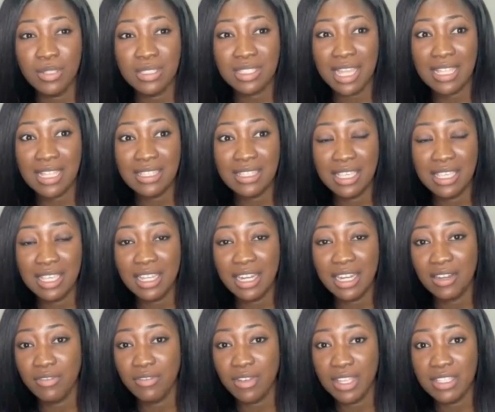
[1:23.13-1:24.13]
start
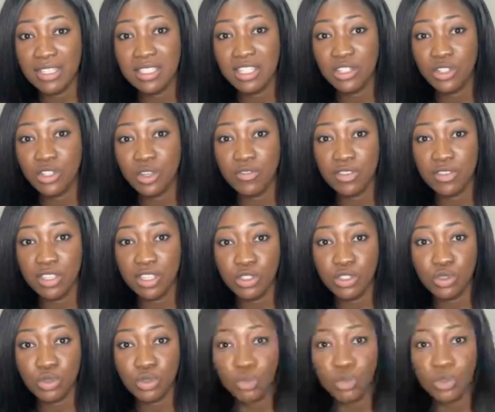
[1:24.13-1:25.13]
taking advantage of
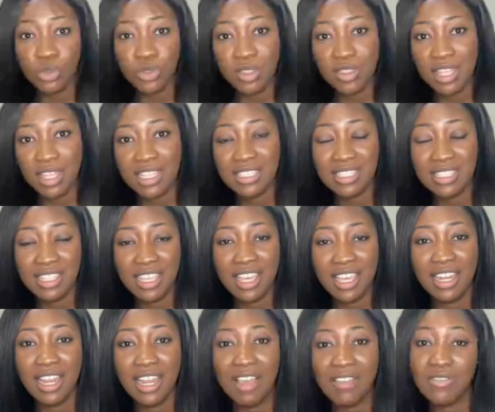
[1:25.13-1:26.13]
these tools so that they
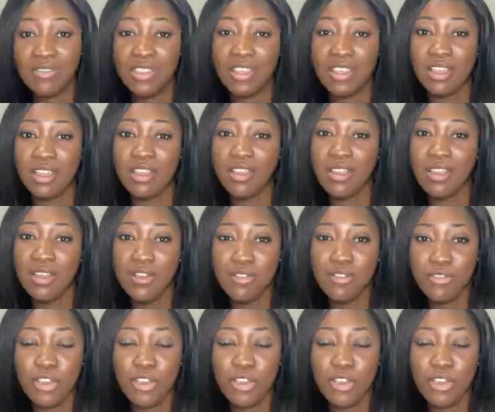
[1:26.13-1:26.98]
can have the